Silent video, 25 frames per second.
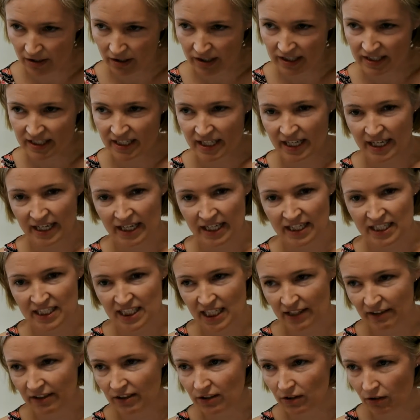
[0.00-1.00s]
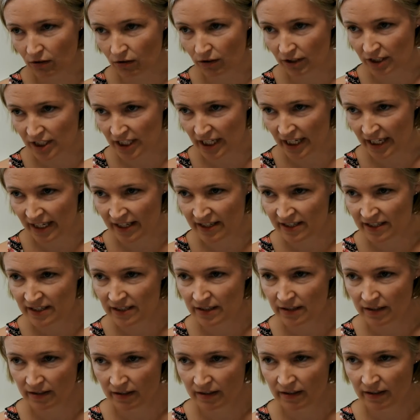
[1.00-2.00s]
ideas, sharing
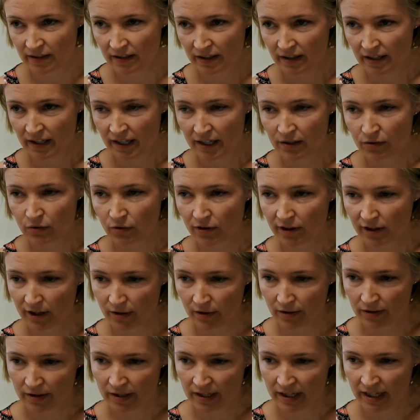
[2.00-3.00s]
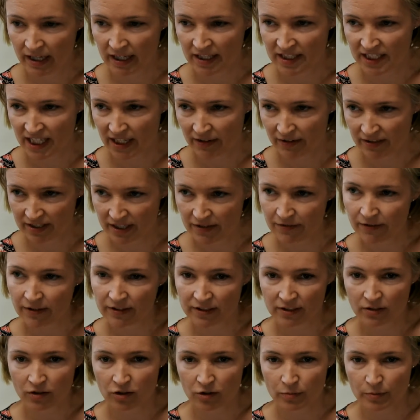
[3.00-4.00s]
knowledges, and also at the charity
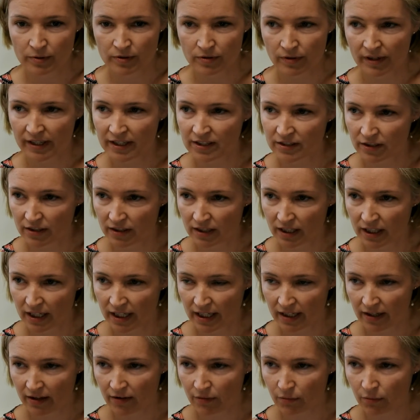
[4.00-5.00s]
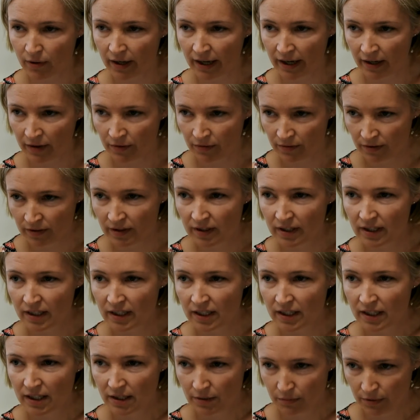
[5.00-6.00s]
funded hospital Azure Clinic as well,
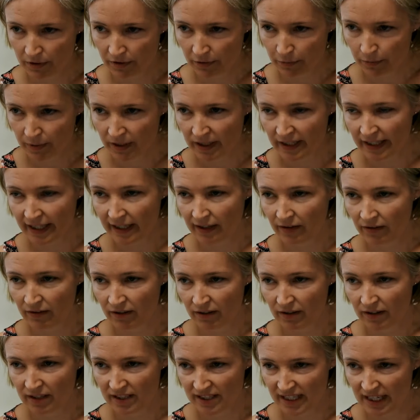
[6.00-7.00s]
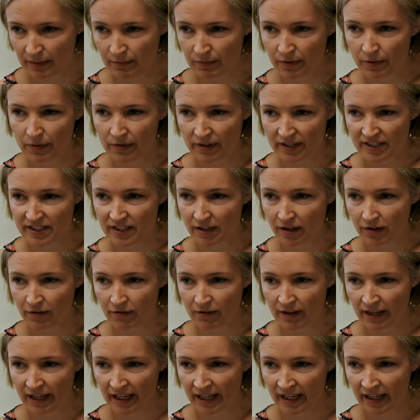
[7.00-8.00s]
where we've been out and done the same thing with the
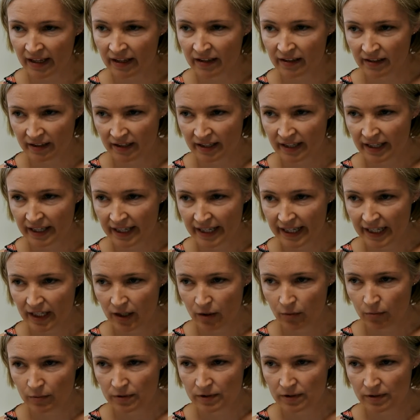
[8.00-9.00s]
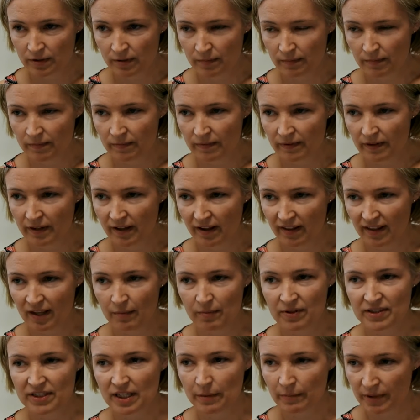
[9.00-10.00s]
staff there, helped
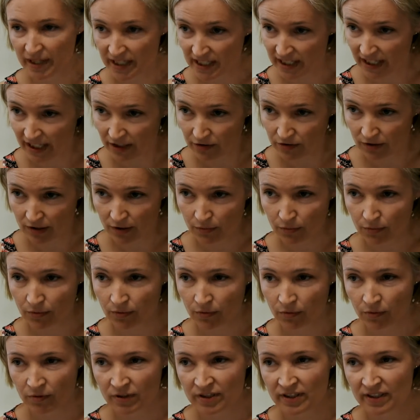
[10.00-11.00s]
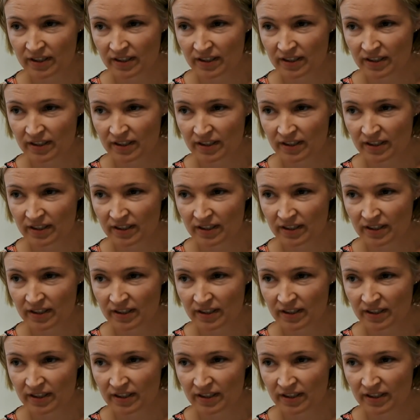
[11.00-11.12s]
establish a paediatric ward,